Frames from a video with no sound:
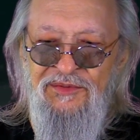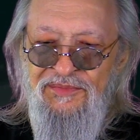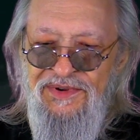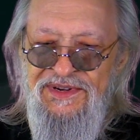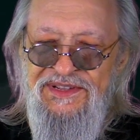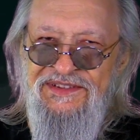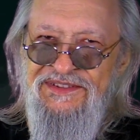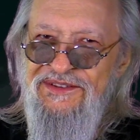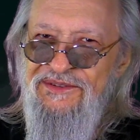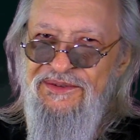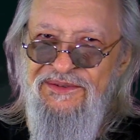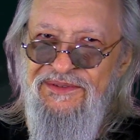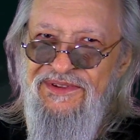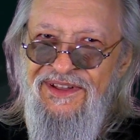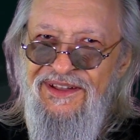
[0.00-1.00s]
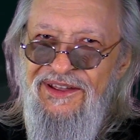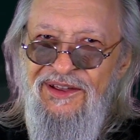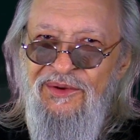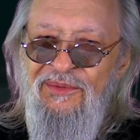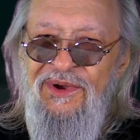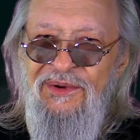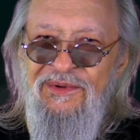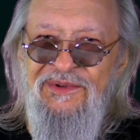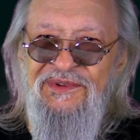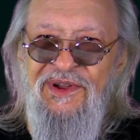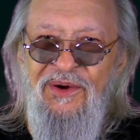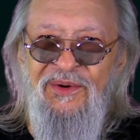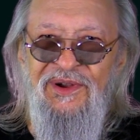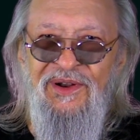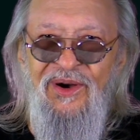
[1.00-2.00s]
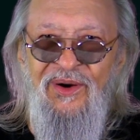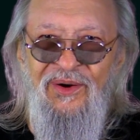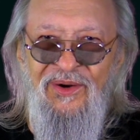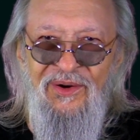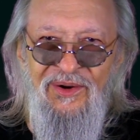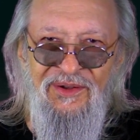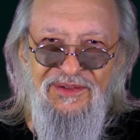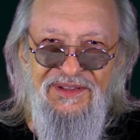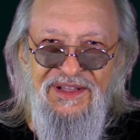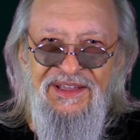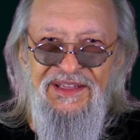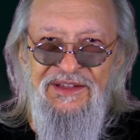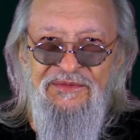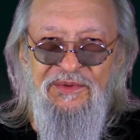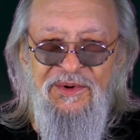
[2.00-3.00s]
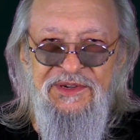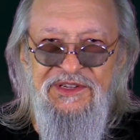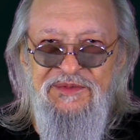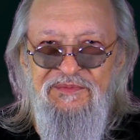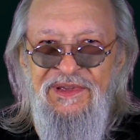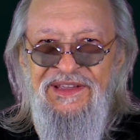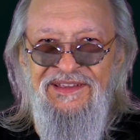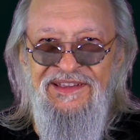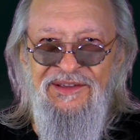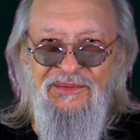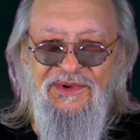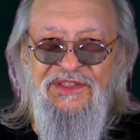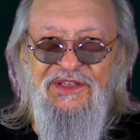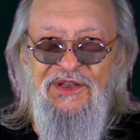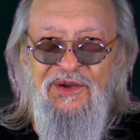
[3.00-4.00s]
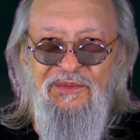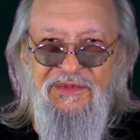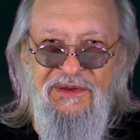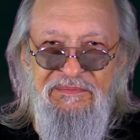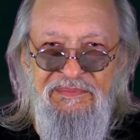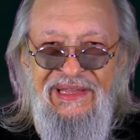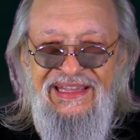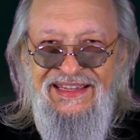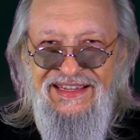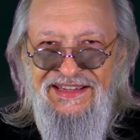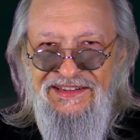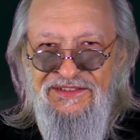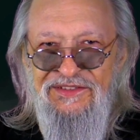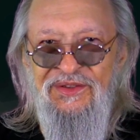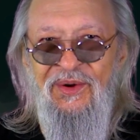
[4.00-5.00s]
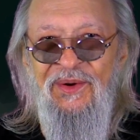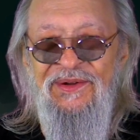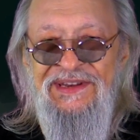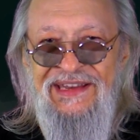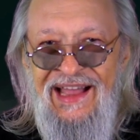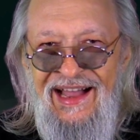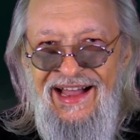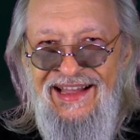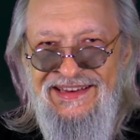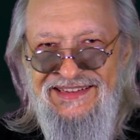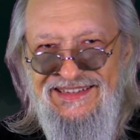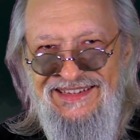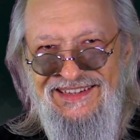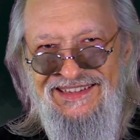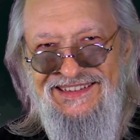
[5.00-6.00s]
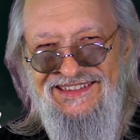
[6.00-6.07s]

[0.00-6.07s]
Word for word: Pretty soon, we won't know at all if we're speaking with human beings or not.